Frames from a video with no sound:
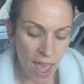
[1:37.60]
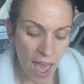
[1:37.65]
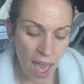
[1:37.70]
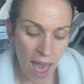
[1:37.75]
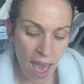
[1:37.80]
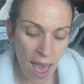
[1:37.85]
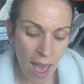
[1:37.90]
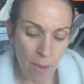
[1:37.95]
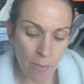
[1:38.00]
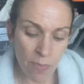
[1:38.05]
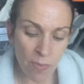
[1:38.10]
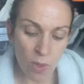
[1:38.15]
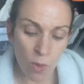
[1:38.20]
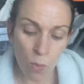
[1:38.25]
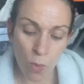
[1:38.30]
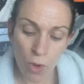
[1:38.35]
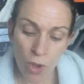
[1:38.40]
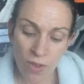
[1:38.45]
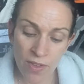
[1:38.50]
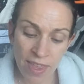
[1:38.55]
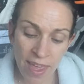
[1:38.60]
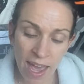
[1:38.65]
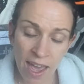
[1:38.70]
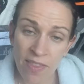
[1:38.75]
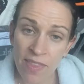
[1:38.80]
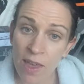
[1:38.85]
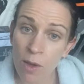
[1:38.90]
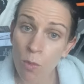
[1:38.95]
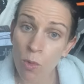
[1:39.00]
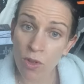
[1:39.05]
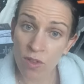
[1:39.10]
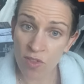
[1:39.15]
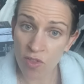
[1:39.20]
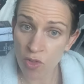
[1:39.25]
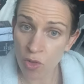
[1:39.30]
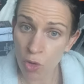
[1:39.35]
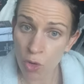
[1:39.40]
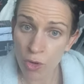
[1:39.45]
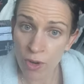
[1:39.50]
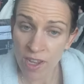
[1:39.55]
The word count, they want
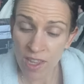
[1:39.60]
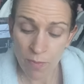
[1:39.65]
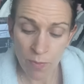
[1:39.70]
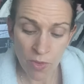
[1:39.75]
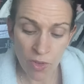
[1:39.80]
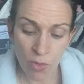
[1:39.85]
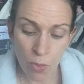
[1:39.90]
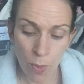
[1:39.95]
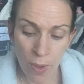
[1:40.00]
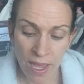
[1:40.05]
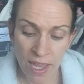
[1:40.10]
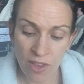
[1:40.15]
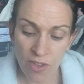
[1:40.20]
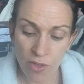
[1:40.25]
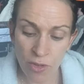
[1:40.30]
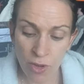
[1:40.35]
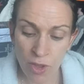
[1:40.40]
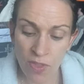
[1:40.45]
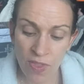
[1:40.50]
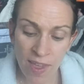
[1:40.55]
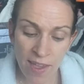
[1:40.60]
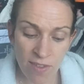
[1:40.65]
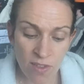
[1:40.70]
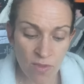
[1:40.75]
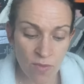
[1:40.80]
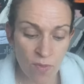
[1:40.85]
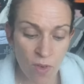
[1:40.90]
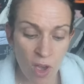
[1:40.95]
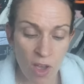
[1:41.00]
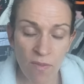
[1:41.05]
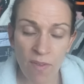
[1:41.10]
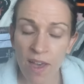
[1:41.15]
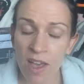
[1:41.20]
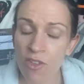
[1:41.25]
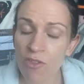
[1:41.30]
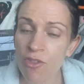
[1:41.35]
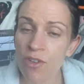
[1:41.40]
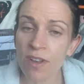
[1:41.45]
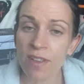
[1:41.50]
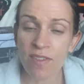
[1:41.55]
stories between
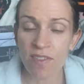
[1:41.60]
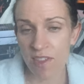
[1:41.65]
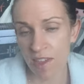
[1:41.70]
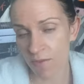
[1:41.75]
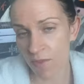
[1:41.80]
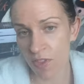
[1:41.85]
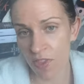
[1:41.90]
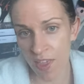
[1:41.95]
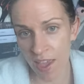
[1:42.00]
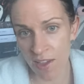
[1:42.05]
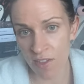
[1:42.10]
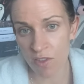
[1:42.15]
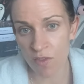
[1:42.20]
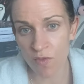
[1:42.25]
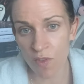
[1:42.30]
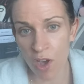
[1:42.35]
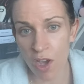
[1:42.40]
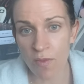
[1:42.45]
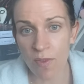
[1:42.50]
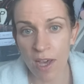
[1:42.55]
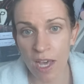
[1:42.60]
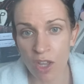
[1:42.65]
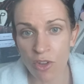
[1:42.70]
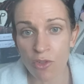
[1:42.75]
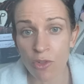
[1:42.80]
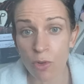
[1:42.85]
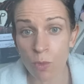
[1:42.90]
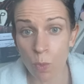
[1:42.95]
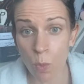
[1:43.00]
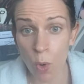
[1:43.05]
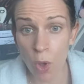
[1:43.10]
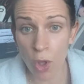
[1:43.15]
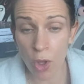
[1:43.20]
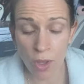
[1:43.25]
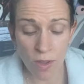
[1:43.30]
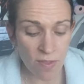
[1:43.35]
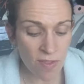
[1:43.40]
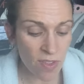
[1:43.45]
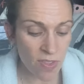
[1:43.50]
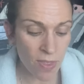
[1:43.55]
2,500 and 7,500
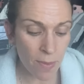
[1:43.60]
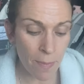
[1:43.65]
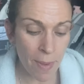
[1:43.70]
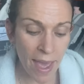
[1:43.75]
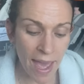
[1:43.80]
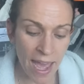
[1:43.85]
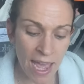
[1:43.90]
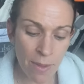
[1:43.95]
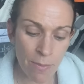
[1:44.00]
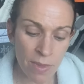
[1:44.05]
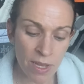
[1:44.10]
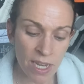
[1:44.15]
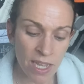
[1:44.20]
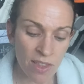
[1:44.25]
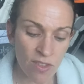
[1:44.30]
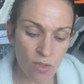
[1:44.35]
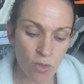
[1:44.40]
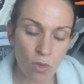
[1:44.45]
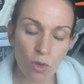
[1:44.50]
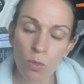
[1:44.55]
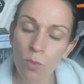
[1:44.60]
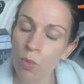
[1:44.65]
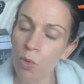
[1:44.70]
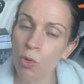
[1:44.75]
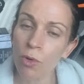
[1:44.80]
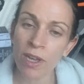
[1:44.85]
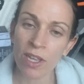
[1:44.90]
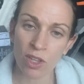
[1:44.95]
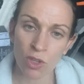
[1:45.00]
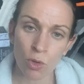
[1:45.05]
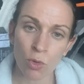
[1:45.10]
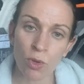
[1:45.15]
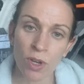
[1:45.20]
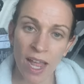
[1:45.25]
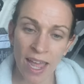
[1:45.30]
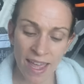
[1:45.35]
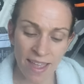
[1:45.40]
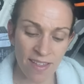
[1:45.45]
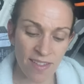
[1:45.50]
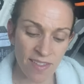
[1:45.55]
words. The payment is
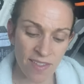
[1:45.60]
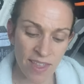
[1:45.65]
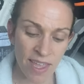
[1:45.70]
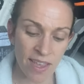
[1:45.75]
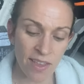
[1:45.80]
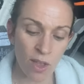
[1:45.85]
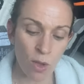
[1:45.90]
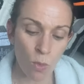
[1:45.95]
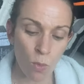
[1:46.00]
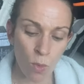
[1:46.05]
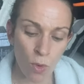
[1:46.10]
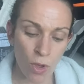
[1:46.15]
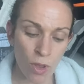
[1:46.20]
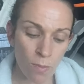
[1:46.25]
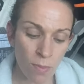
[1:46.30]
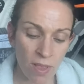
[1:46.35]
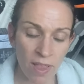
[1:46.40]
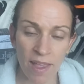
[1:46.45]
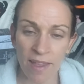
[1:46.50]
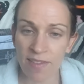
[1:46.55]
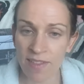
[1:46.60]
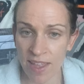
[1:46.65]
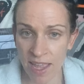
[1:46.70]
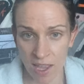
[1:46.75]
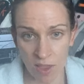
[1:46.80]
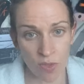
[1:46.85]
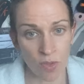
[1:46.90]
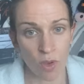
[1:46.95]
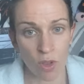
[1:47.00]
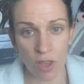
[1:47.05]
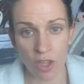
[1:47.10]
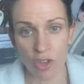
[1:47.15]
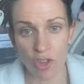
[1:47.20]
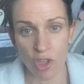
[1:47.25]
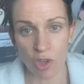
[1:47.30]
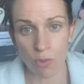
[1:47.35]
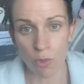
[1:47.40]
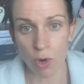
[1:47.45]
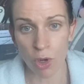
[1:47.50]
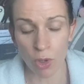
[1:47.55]
0.08 cent a word plus
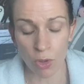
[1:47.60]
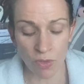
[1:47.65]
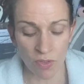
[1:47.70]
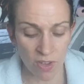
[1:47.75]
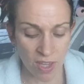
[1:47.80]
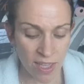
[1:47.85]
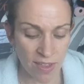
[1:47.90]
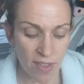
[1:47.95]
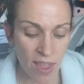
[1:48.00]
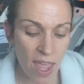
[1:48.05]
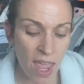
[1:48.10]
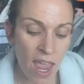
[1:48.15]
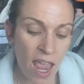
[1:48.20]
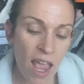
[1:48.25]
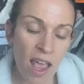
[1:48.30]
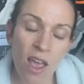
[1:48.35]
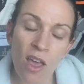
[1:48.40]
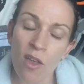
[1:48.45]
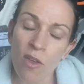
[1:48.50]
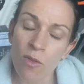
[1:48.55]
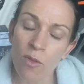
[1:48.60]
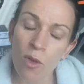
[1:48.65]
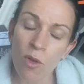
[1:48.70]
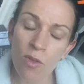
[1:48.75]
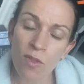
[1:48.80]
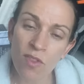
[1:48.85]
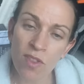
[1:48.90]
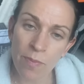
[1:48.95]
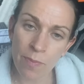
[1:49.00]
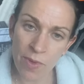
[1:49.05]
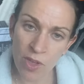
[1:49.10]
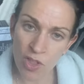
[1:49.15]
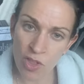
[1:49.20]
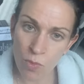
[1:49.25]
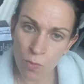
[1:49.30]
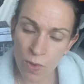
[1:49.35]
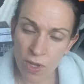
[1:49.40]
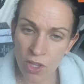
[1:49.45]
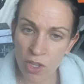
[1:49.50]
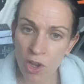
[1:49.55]
anthology royalties.
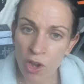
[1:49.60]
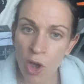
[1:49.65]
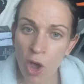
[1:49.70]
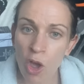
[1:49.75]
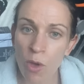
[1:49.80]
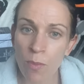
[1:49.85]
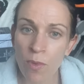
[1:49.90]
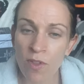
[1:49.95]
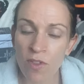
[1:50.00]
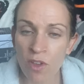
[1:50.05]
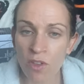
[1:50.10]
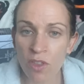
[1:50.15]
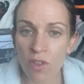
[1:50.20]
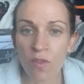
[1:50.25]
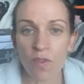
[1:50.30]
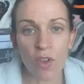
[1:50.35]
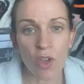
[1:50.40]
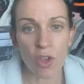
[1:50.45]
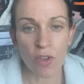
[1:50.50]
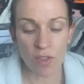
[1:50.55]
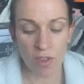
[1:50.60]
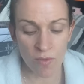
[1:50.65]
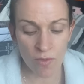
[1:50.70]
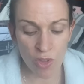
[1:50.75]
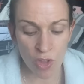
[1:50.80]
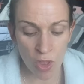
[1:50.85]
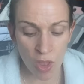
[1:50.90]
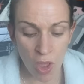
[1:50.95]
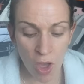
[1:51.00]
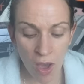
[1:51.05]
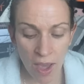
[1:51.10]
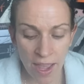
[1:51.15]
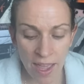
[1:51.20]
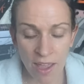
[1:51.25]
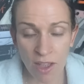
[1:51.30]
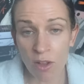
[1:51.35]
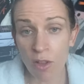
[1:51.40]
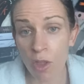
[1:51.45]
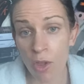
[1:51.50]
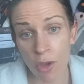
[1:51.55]
Submission window opens on the 1st of July
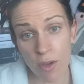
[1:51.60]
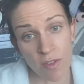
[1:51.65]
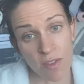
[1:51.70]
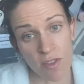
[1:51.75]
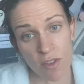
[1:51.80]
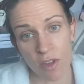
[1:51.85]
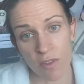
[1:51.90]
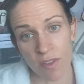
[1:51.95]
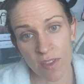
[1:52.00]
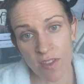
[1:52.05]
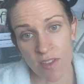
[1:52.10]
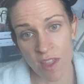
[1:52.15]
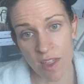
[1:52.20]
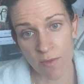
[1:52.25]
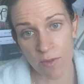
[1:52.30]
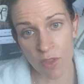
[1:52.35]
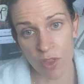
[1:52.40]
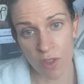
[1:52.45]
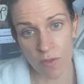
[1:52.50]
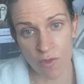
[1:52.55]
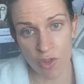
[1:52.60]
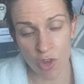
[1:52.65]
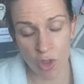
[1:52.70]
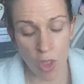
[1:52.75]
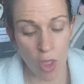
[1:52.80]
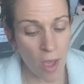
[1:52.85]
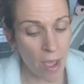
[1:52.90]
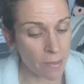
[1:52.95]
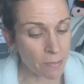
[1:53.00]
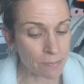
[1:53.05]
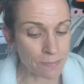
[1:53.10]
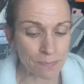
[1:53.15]
and closes on the 7th of July.